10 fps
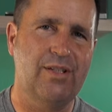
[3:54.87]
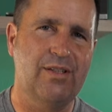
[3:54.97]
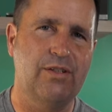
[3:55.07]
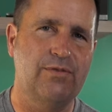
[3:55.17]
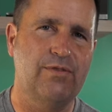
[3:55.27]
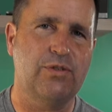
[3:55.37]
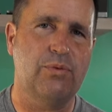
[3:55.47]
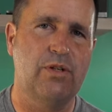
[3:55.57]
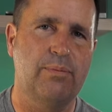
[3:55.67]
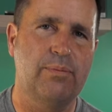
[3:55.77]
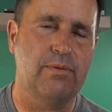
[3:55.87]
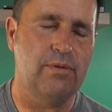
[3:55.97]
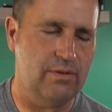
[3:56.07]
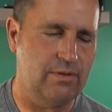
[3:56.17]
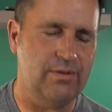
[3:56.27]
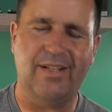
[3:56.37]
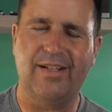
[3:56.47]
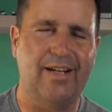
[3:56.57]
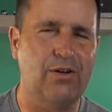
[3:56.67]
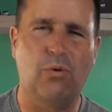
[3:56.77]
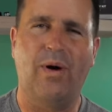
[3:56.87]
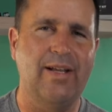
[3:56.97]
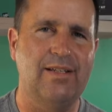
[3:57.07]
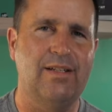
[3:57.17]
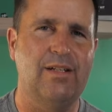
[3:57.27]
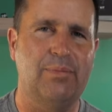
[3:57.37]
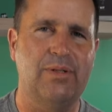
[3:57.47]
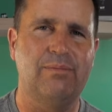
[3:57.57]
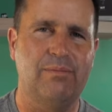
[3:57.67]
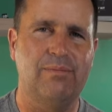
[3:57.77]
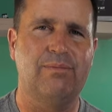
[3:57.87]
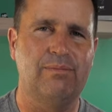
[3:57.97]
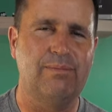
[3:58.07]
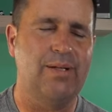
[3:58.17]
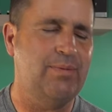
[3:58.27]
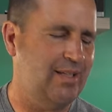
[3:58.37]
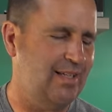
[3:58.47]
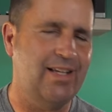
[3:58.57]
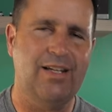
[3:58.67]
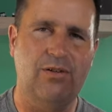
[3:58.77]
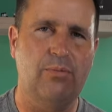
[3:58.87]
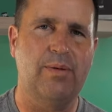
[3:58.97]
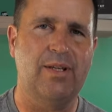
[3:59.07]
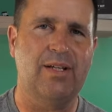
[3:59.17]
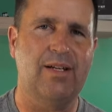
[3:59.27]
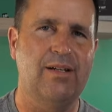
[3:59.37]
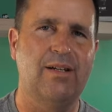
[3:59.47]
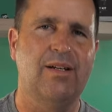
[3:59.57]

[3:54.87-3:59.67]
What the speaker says: that they could fix with an up. I don't know why they did it, but maybe they can, or maybe they can.